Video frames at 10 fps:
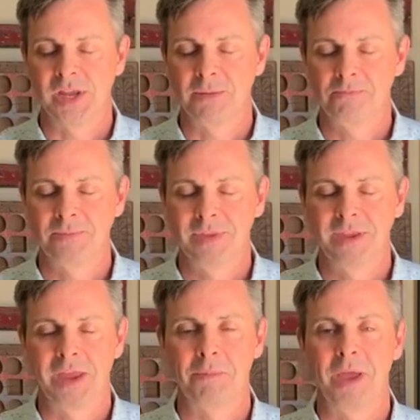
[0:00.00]
name,
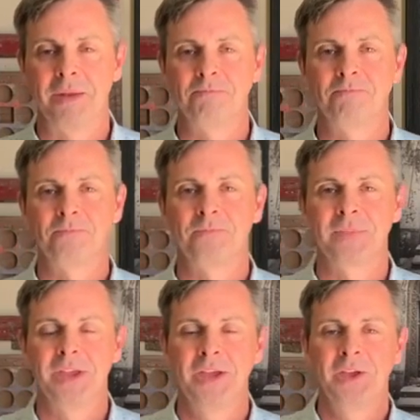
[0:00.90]
amen.
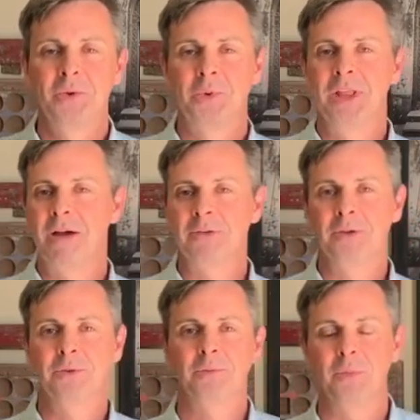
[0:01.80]
We love
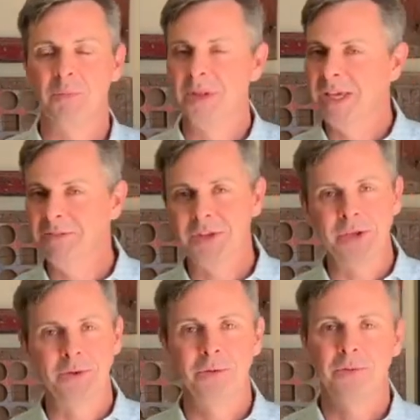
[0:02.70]
you. We believe in
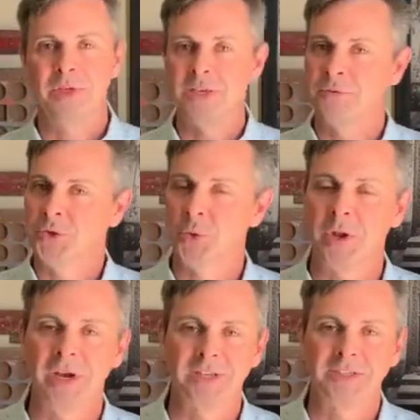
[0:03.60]
you. Thanks for
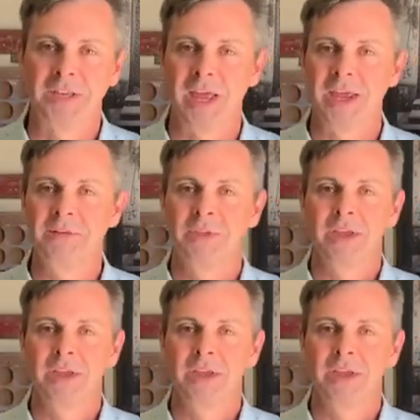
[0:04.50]
joining us today.